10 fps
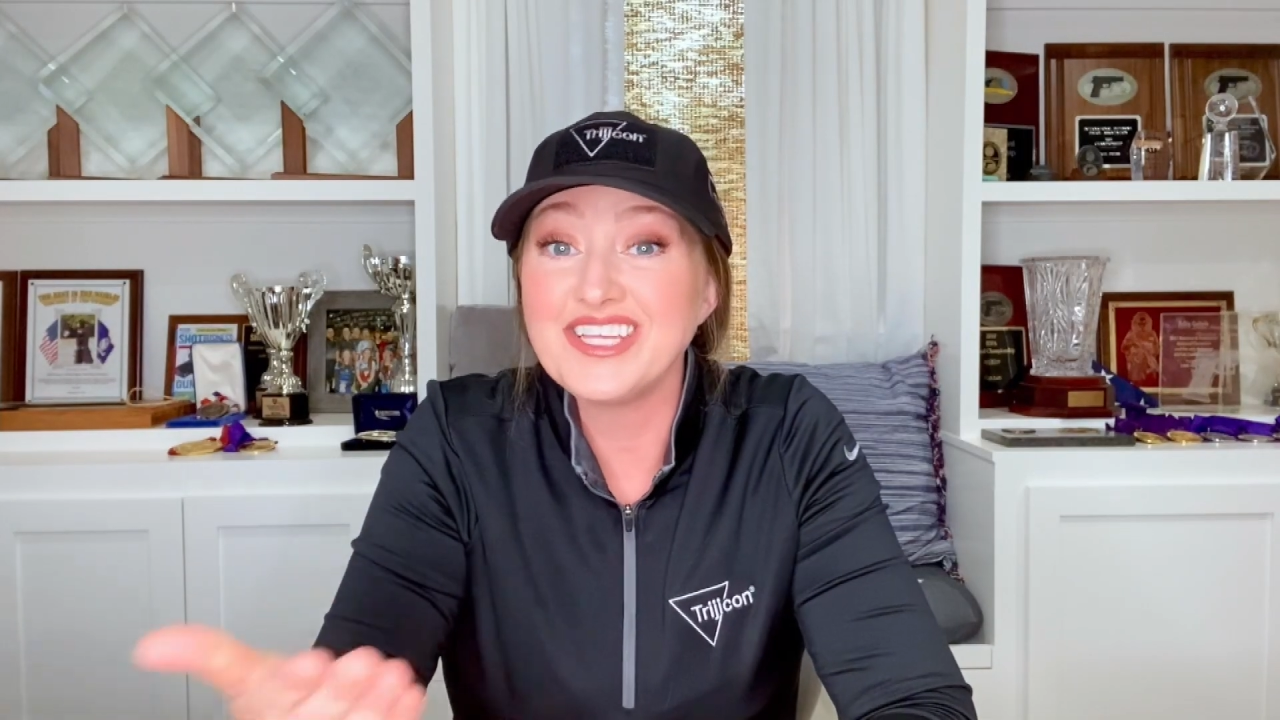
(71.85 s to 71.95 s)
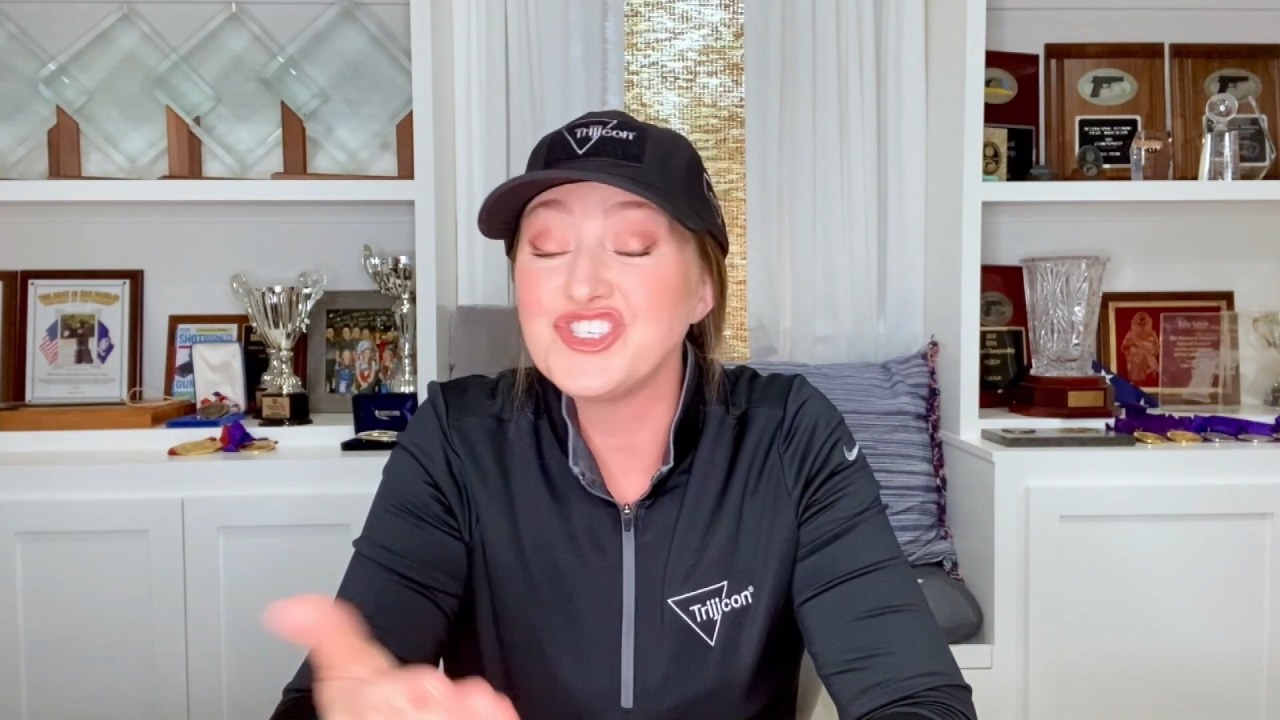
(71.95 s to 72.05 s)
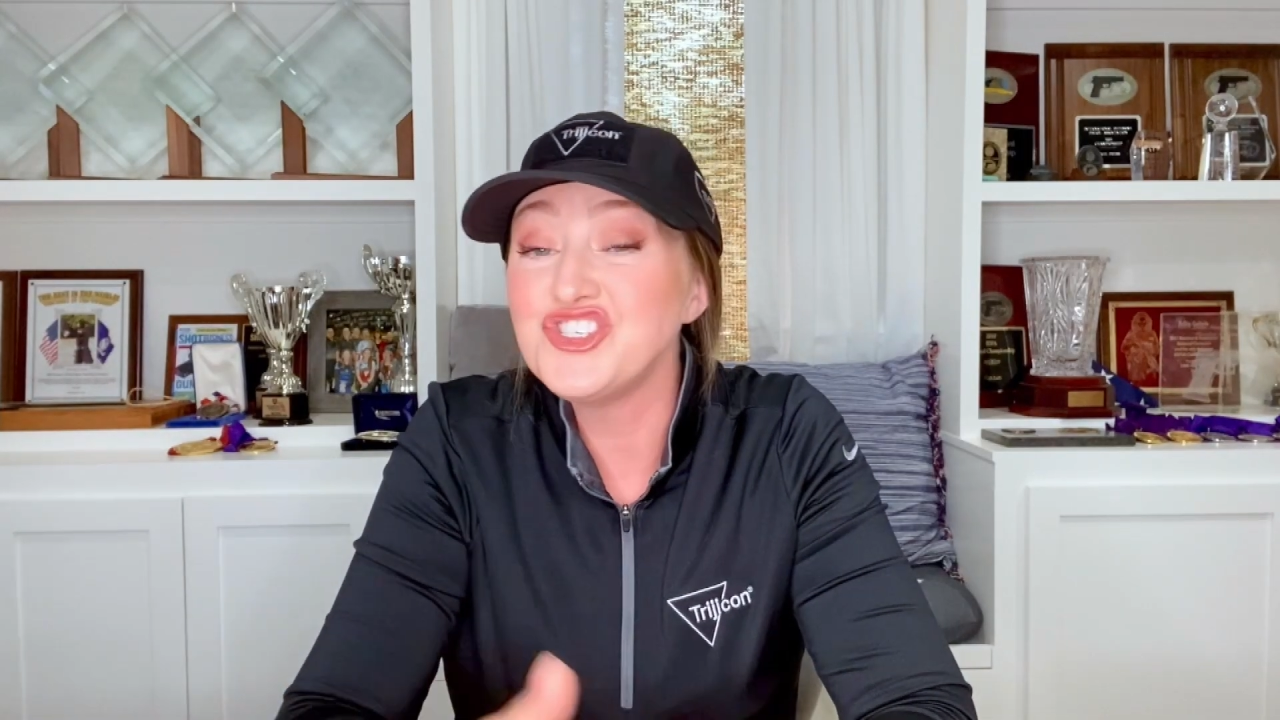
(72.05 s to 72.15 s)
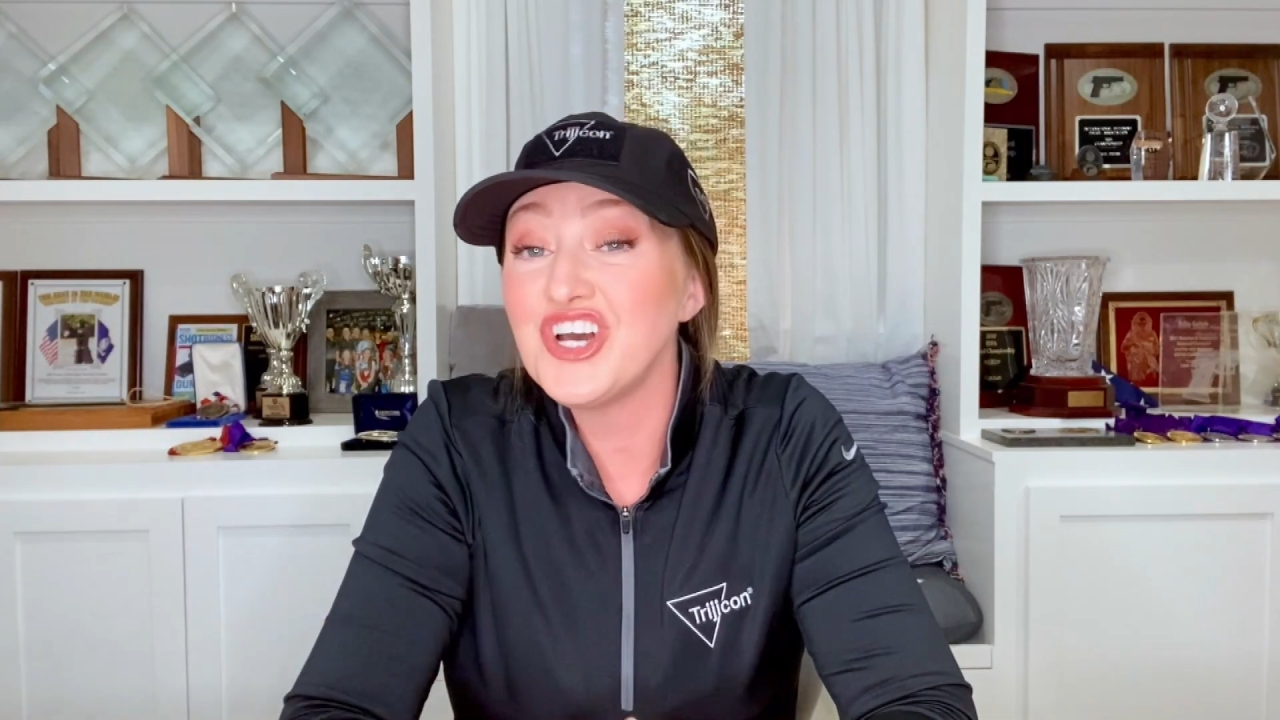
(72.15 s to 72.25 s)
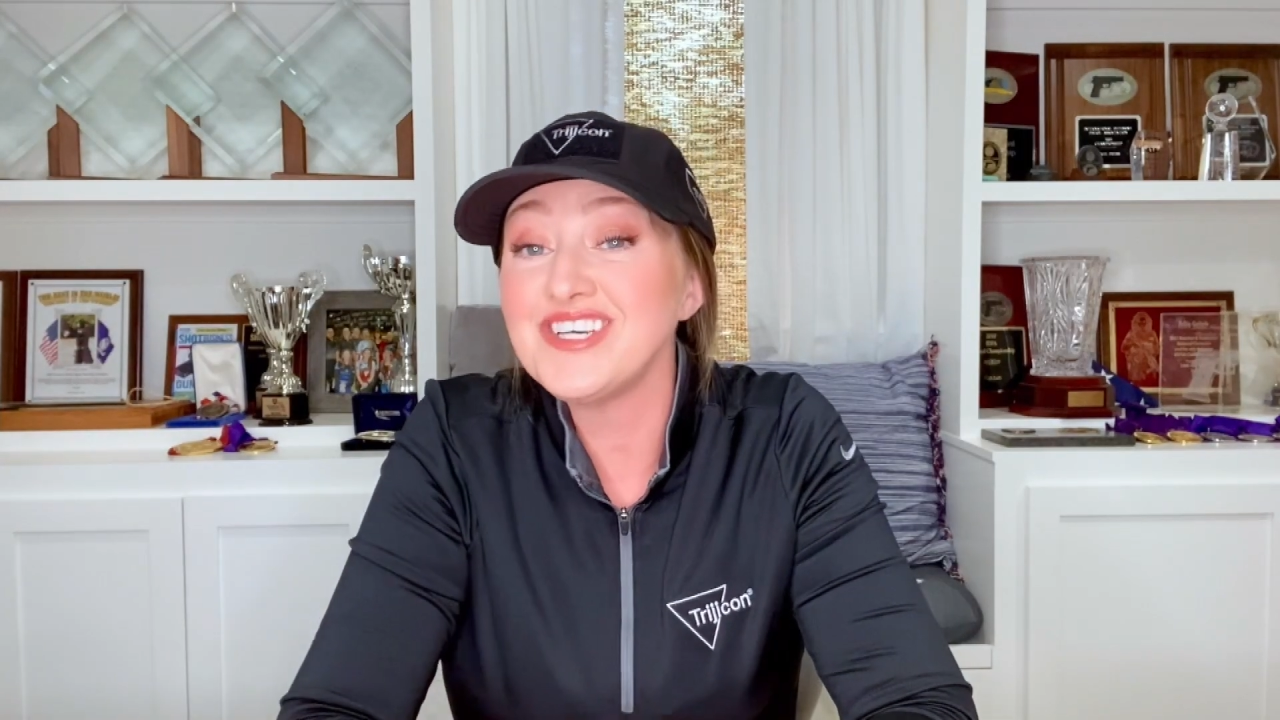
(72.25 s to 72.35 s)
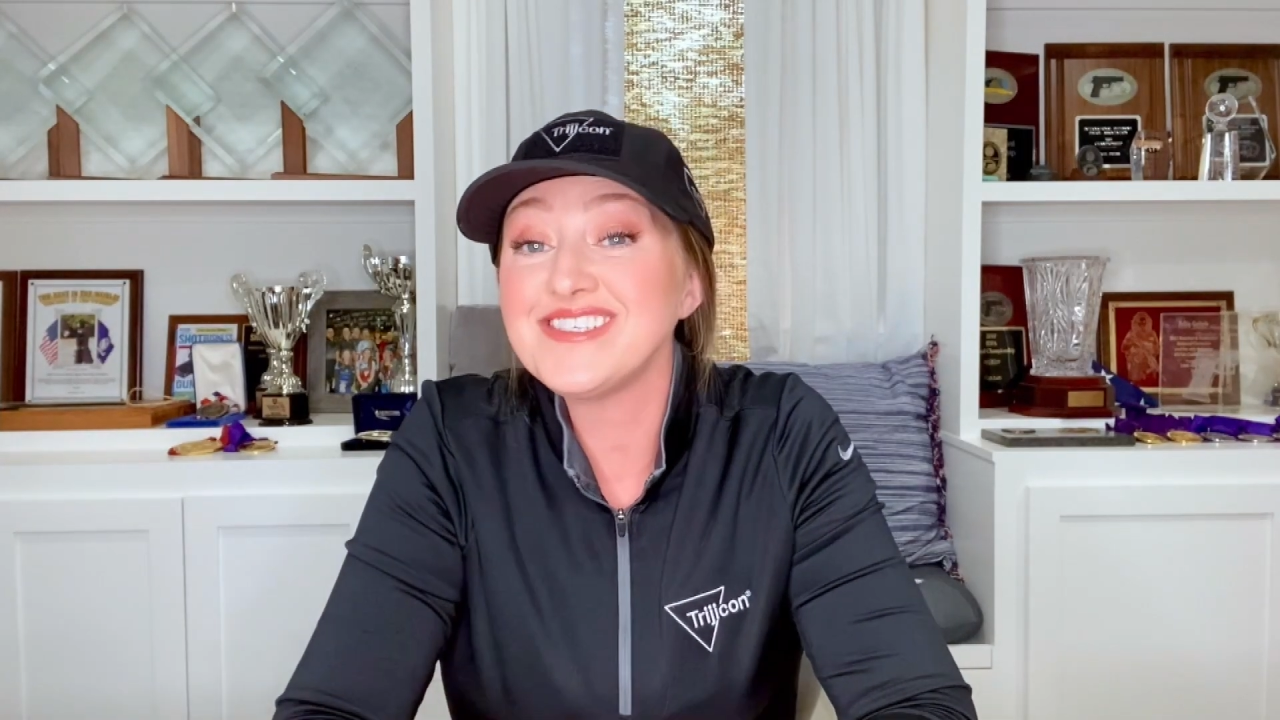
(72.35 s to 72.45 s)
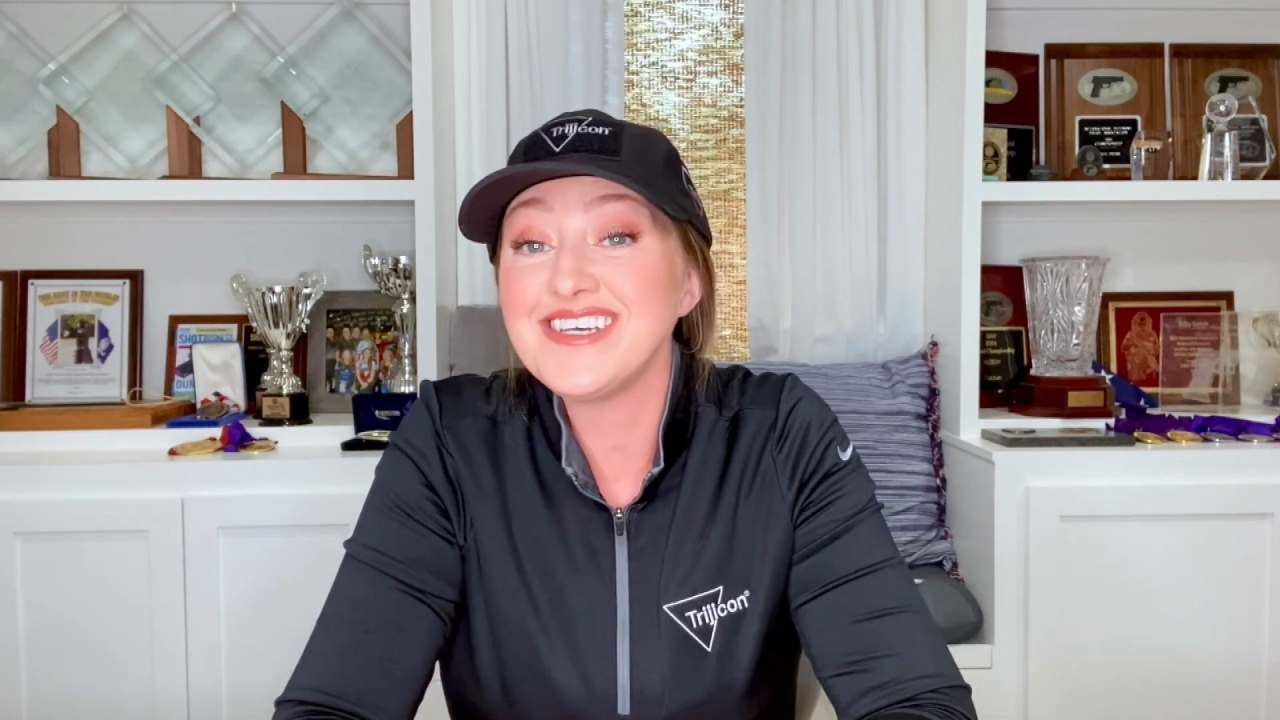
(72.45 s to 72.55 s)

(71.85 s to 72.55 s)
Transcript: is just